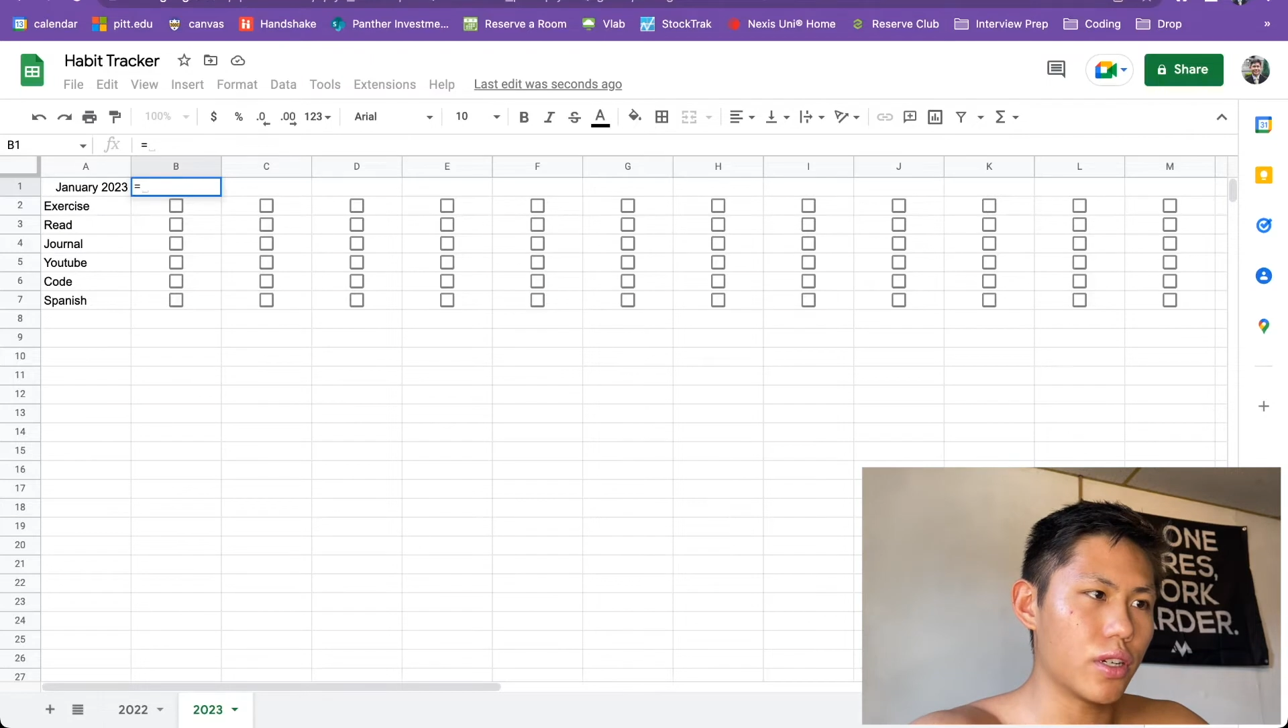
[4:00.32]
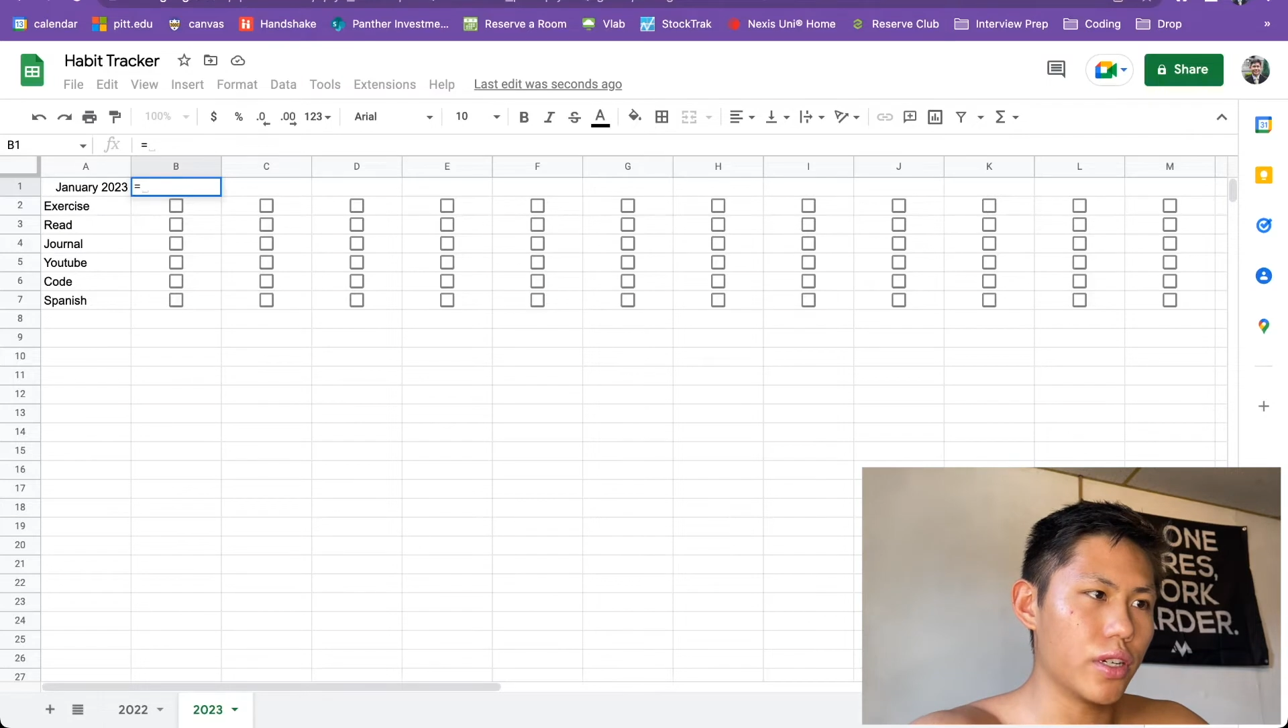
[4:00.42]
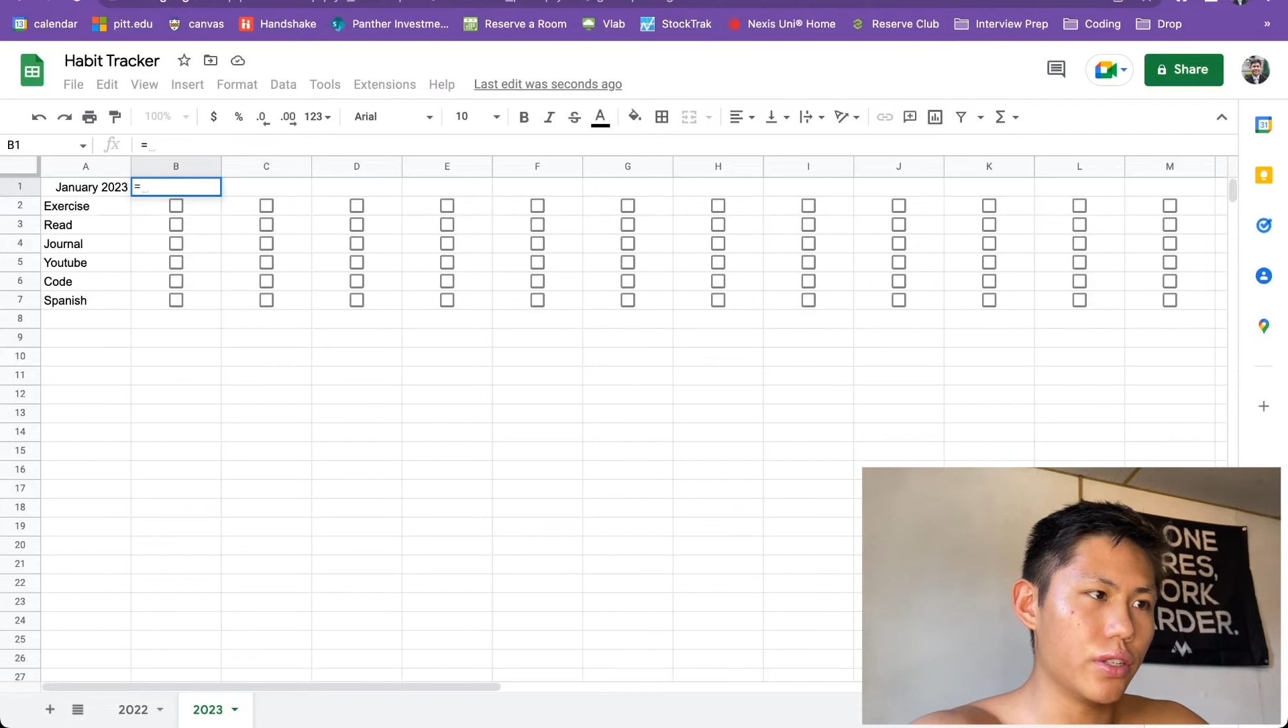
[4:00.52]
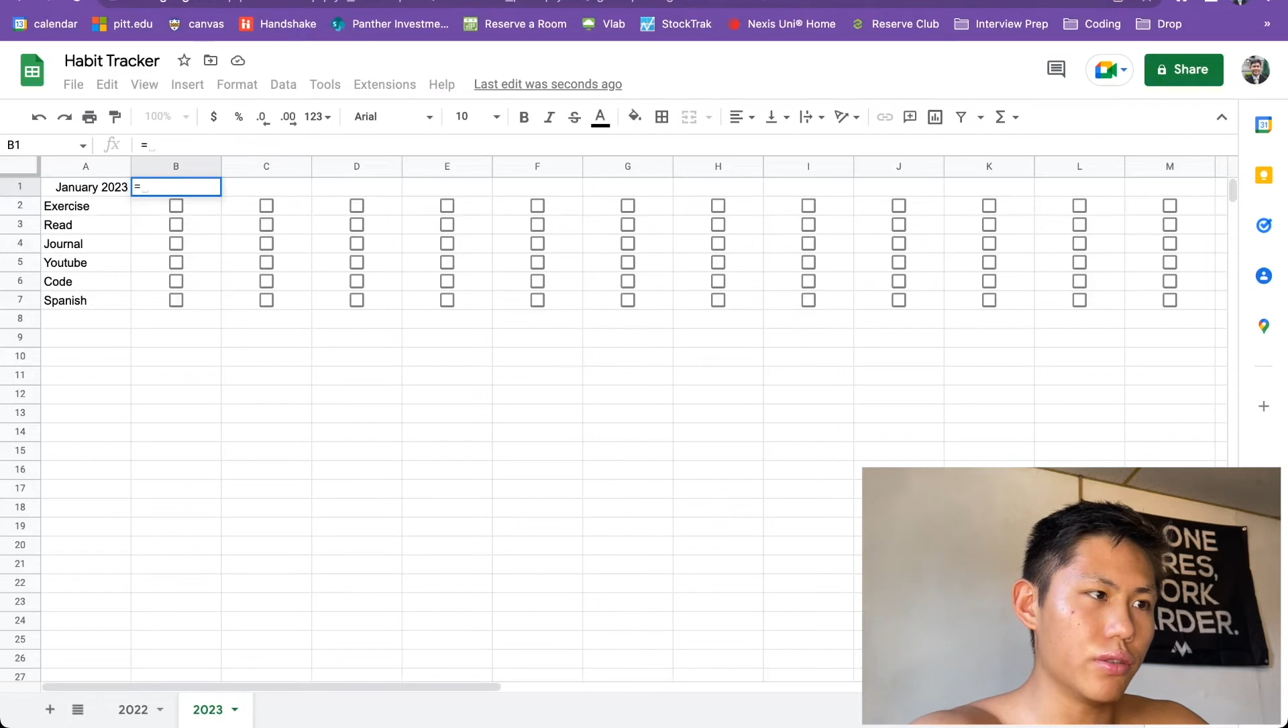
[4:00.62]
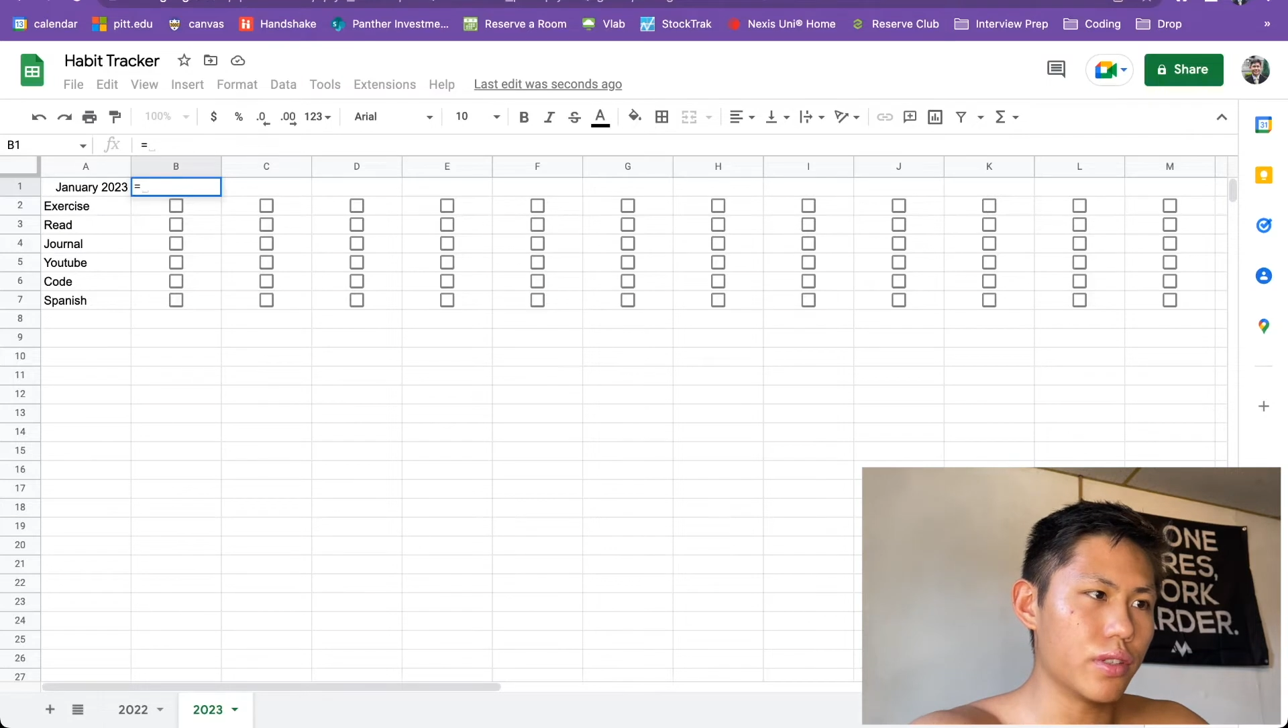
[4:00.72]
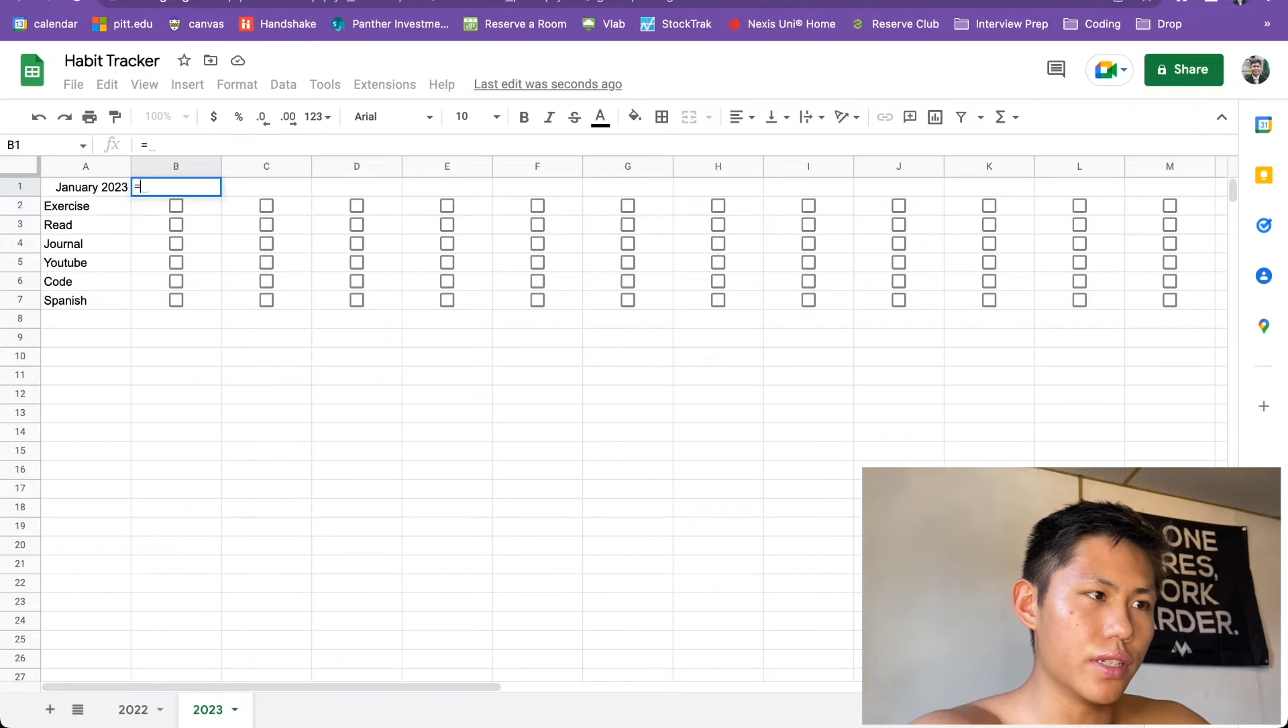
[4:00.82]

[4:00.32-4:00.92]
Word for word: going to use the